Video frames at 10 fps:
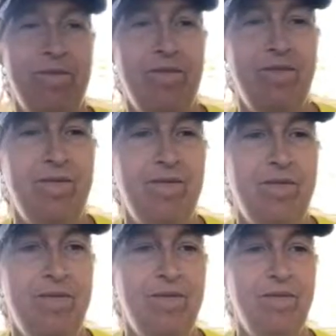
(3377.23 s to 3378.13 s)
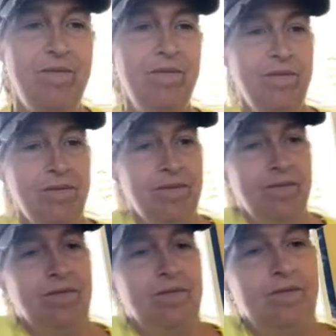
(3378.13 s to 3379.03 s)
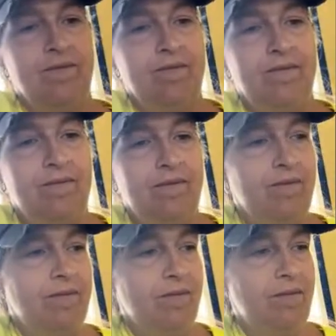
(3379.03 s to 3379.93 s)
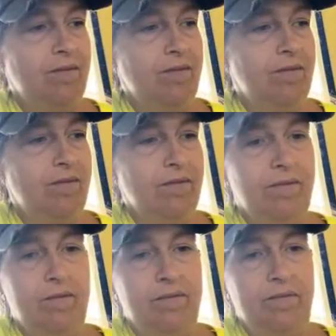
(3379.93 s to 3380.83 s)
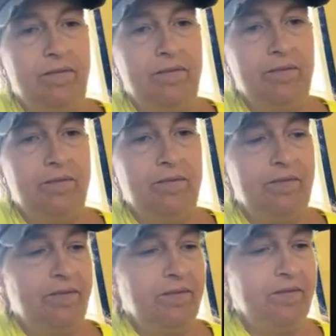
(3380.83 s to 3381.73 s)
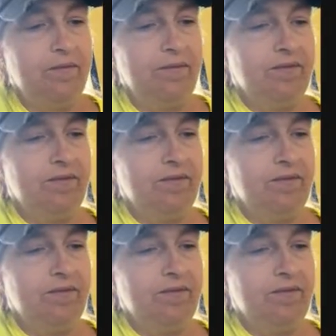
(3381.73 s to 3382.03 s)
So I just didn't do that.